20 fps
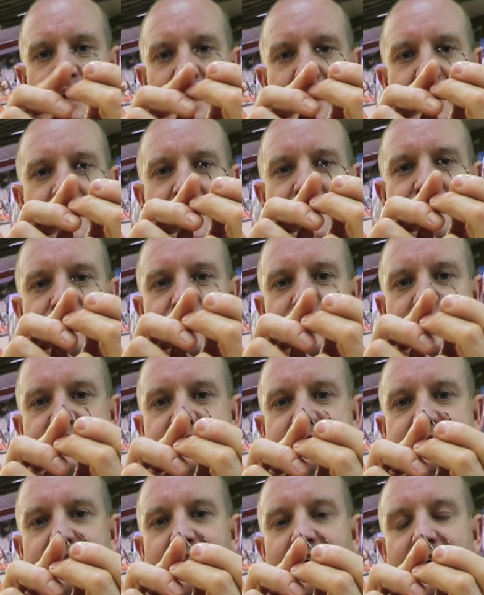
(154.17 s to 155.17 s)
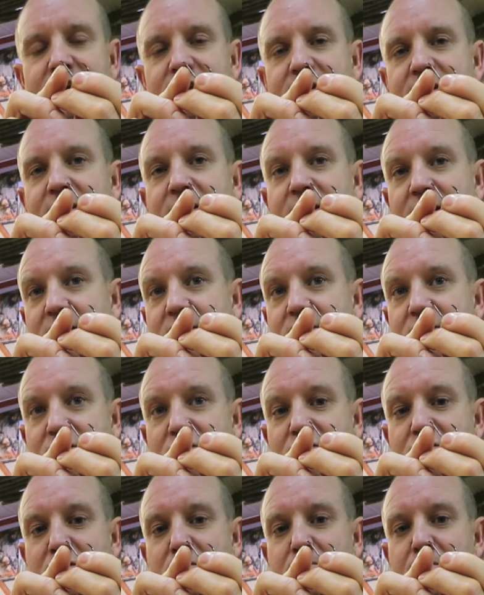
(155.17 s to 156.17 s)
It has got a slight kink
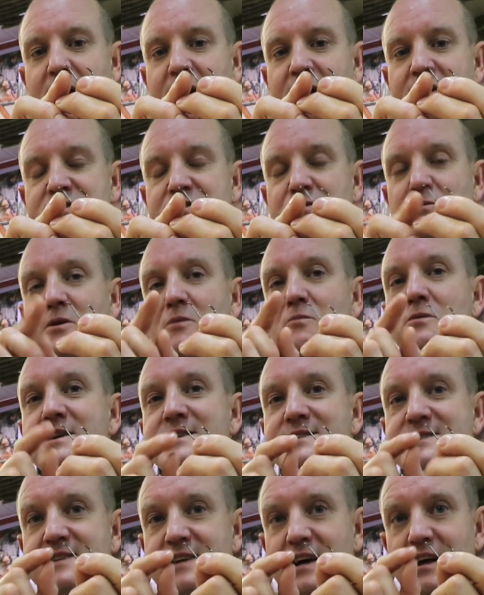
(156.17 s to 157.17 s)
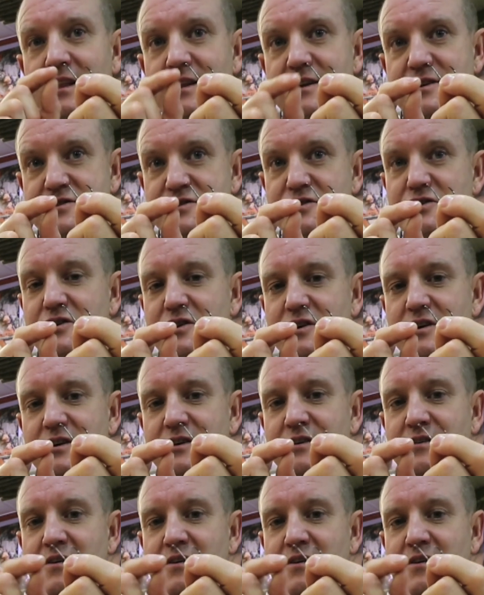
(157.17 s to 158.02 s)
to the back, so when we snell this hook,